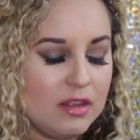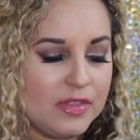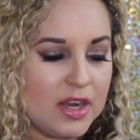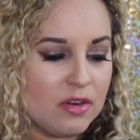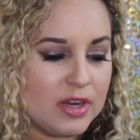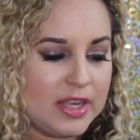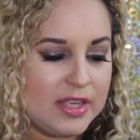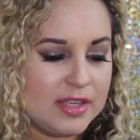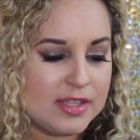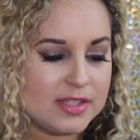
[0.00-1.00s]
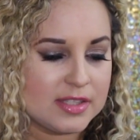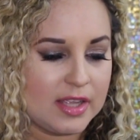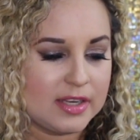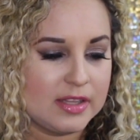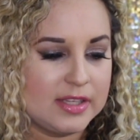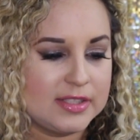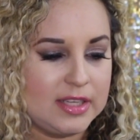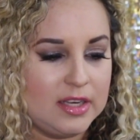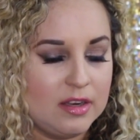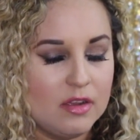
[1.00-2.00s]
there is, like, let's
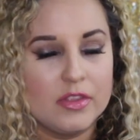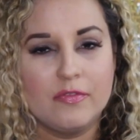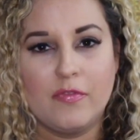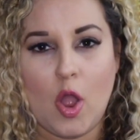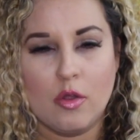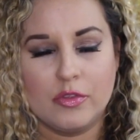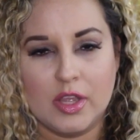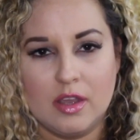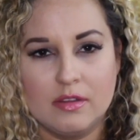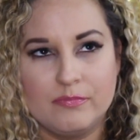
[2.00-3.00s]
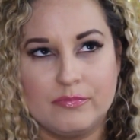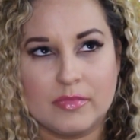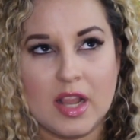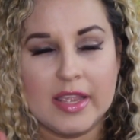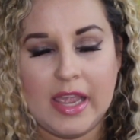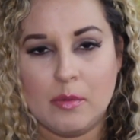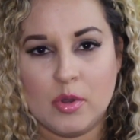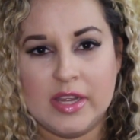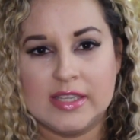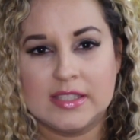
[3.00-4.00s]
see, the
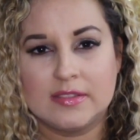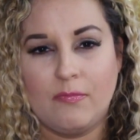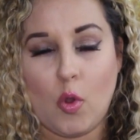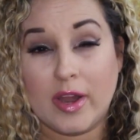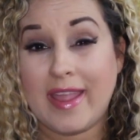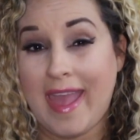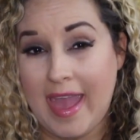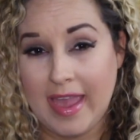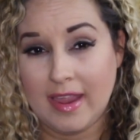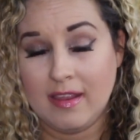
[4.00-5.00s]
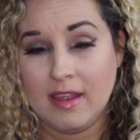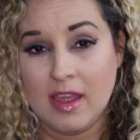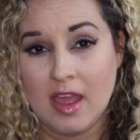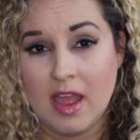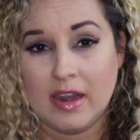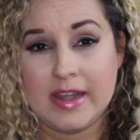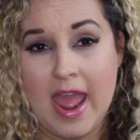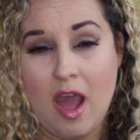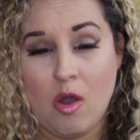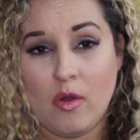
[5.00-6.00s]
camera is 4K
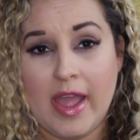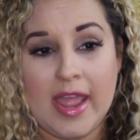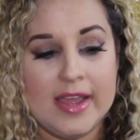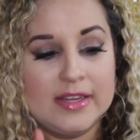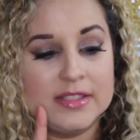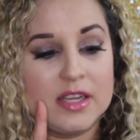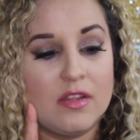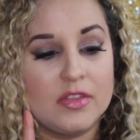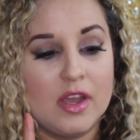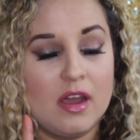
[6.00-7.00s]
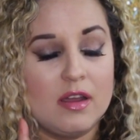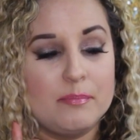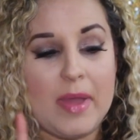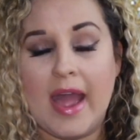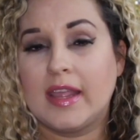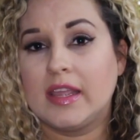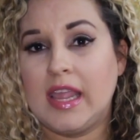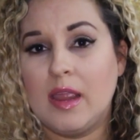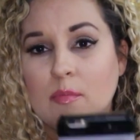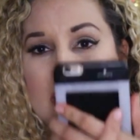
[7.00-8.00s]
now, and the back
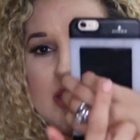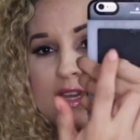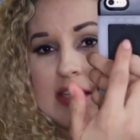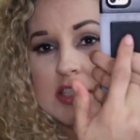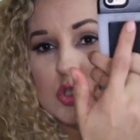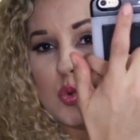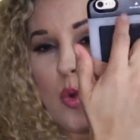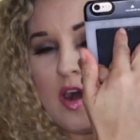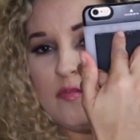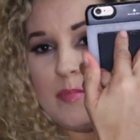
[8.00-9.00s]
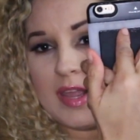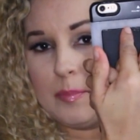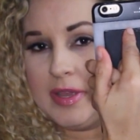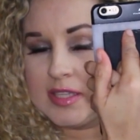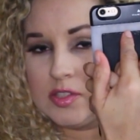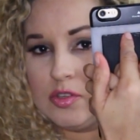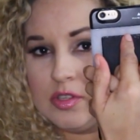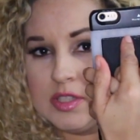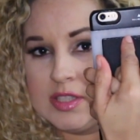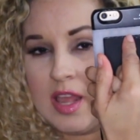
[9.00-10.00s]
camera is 12
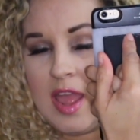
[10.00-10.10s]
megapixels.